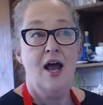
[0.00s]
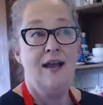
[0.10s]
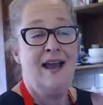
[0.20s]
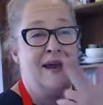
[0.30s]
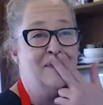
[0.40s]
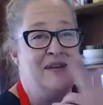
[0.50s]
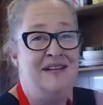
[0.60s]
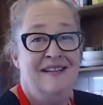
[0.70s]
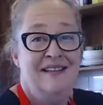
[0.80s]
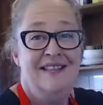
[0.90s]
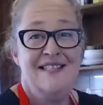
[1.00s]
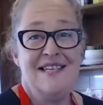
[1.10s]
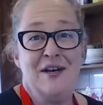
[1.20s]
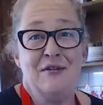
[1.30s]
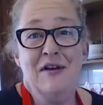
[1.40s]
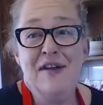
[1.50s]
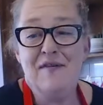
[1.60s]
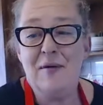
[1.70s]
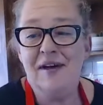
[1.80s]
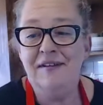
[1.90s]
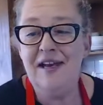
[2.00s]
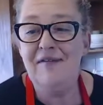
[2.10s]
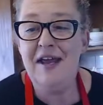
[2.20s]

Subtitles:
Okay. Stay groovy, everyone. Love you.